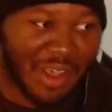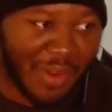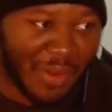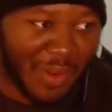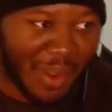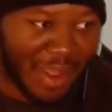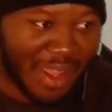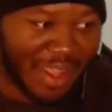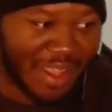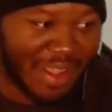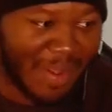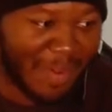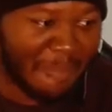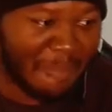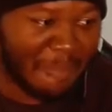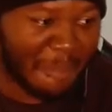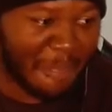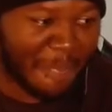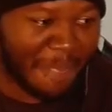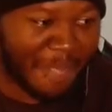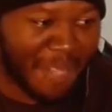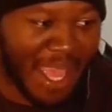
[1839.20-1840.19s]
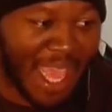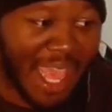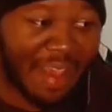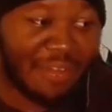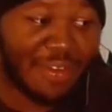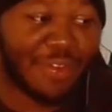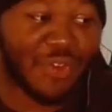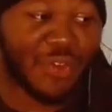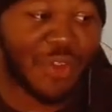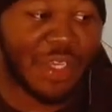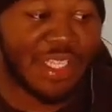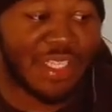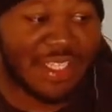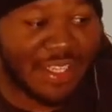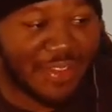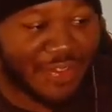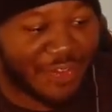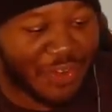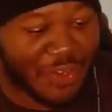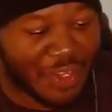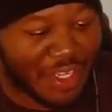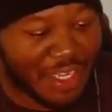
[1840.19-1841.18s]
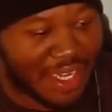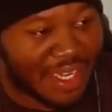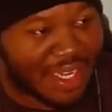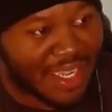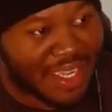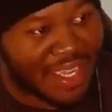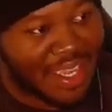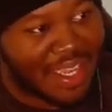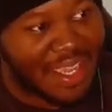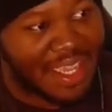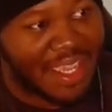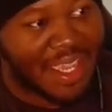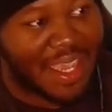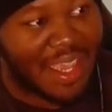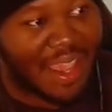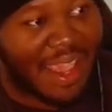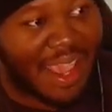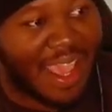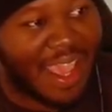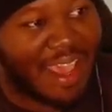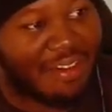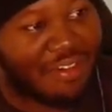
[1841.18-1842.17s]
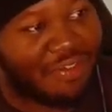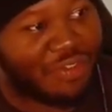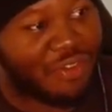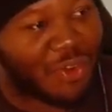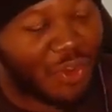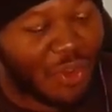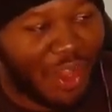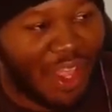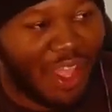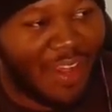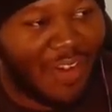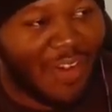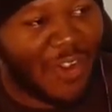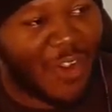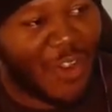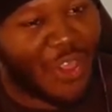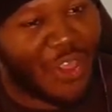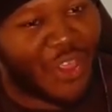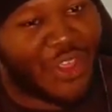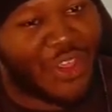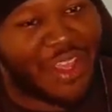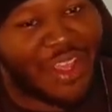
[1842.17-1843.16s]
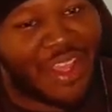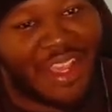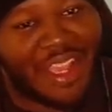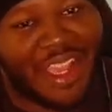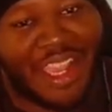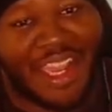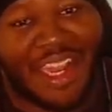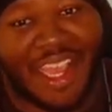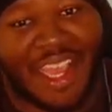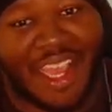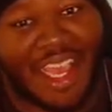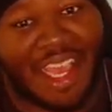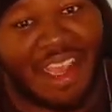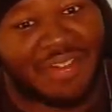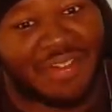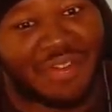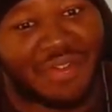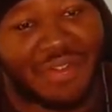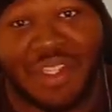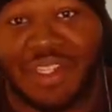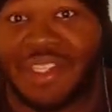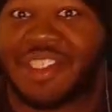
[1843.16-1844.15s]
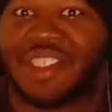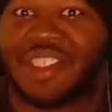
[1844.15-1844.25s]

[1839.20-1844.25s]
So, I have a freezy foot, I have full health, and I have